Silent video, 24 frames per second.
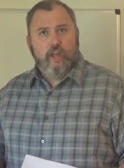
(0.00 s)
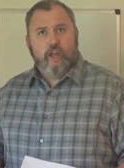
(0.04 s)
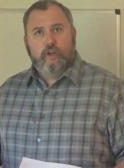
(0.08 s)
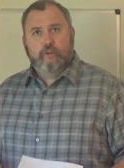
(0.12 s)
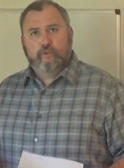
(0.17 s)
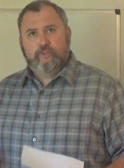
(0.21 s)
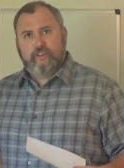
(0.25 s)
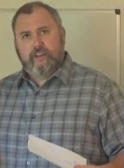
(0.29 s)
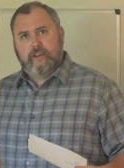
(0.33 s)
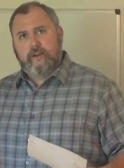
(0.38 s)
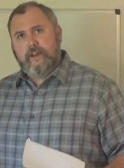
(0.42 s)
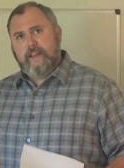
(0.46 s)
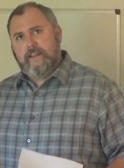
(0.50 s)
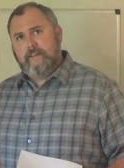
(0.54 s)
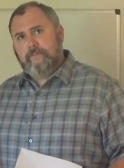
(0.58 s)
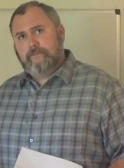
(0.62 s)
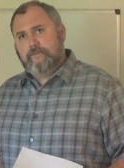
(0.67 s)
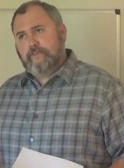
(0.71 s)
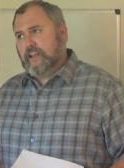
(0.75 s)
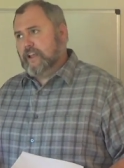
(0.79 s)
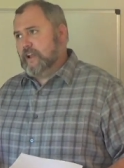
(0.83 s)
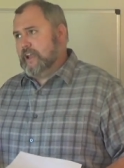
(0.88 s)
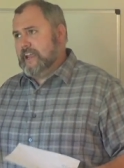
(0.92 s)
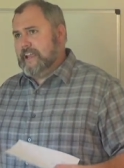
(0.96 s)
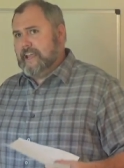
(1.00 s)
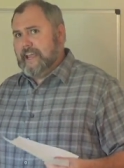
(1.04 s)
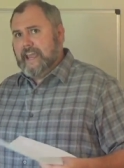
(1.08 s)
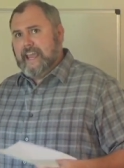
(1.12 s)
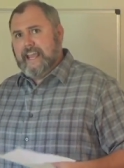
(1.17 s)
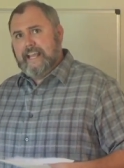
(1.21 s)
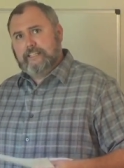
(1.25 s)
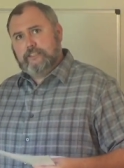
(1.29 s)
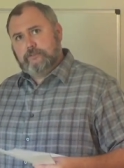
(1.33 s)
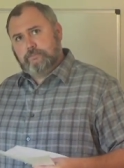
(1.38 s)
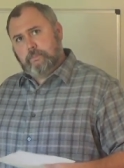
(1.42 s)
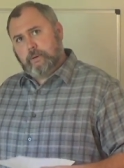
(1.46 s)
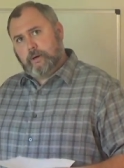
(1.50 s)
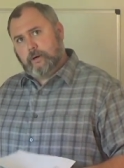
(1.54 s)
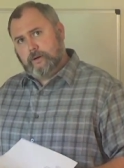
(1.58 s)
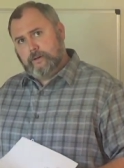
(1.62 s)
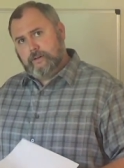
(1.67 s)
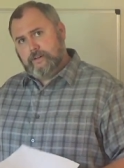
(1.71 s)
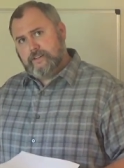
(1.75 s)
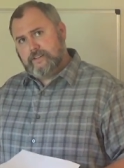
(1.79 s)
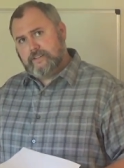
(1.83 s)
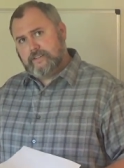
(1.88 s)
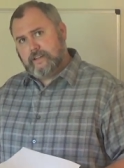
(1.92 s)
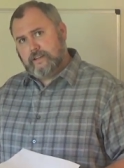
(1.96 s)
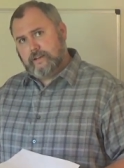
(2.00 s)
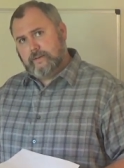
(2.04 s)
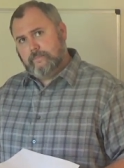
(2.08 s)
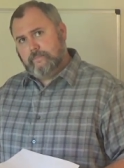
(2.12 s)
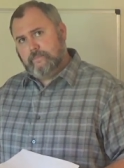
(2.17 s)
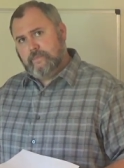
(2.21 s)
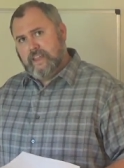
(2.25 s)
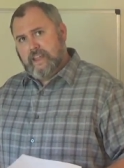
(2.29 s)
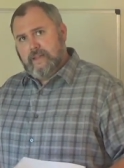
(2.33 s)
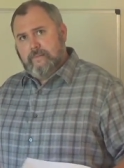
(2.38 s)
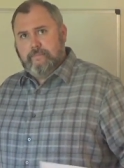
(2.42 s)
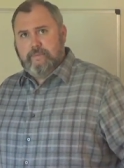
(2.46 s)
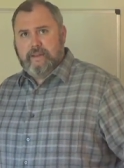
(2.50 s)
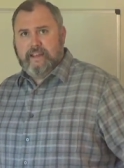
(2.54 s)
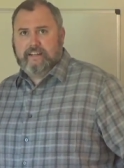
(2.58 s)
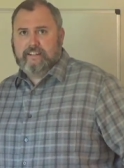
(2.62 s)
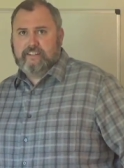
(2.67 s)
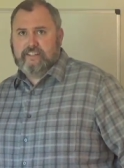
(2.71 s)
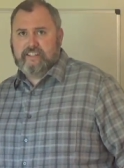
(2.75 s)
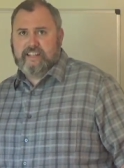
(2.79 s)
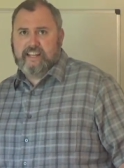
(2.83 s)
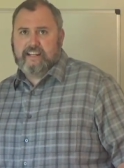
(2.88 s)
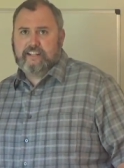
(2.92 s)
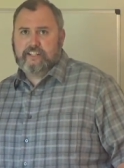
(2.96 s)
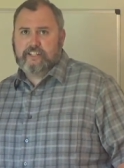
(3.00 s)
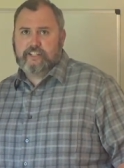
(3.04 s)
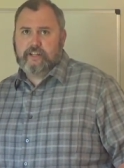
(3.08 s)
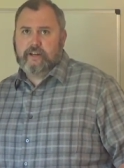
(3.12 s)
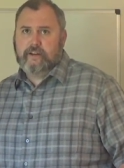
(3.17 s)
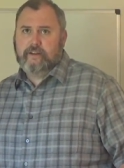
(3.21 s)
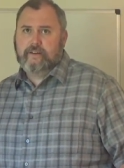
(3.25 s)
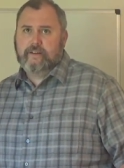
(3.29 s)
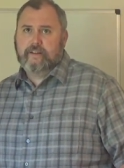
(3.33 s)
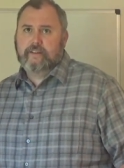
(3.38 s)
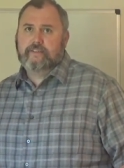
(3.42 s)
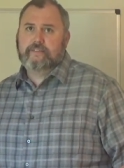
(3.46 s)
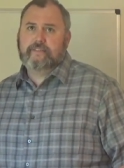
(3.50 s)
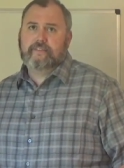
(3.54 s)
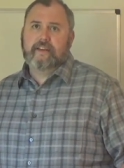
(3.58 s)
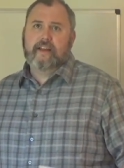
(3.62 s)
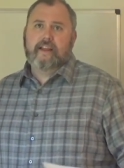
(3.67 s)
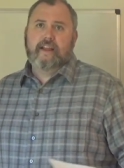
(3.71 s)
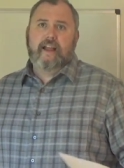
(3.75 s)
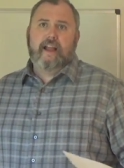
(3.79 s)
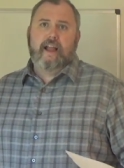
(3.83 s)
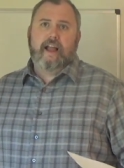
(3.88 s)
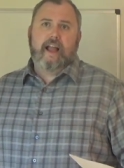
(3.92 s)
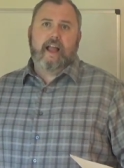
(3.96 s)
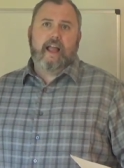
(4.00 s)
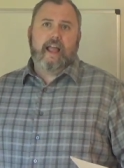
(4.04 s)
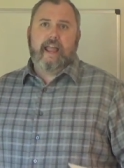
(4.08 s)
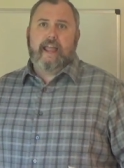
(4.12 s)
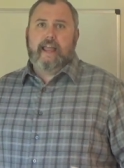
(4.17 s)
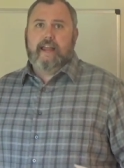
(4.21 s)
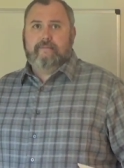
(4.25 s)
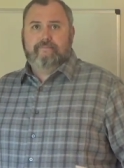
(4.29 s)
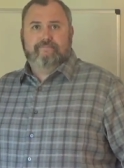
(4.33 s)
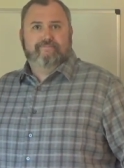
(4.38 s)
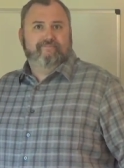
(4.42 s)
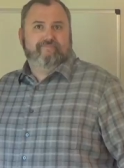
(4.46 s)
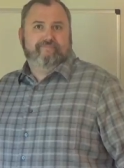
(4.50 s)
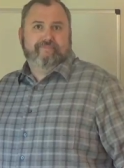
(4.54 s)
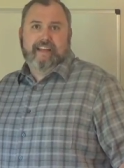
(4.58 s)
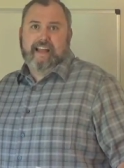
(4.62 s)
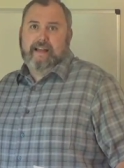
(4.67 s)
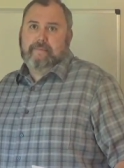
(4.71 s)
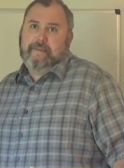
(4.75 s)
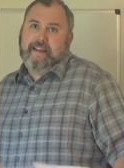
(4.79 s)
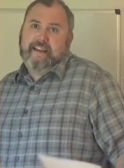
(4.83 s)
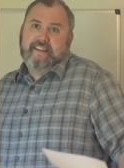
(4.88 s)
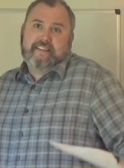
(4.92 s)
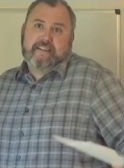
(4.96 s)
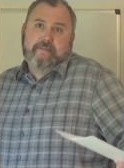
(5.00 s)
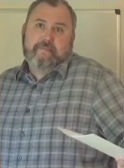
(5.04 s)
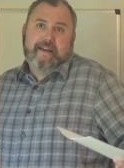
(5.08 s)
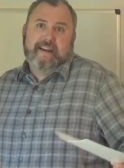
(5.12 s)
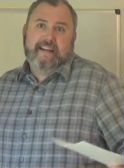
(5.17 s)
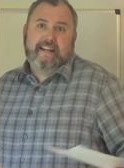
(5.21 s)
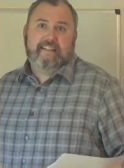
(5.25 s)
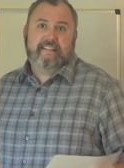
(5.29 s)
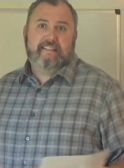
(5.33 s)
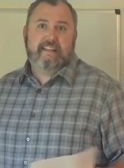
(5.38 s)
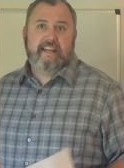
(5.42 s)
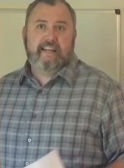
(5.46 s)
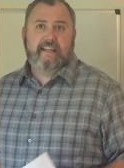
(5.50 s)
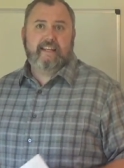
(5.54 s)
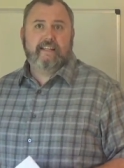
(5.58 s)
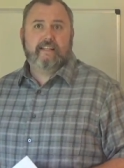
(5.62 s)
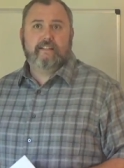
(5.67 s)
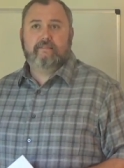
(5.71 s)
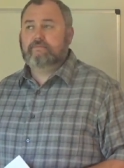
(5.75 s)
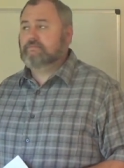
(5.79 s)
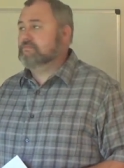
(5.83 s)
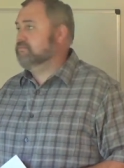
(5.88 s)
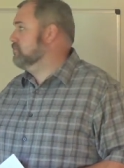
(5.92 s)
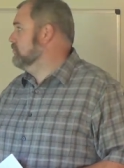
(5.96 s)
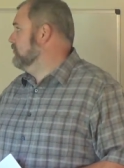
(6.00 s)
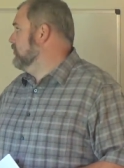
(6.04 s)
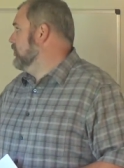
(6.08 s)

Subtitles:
So if each person picks 6 units, and I'm estimating 10,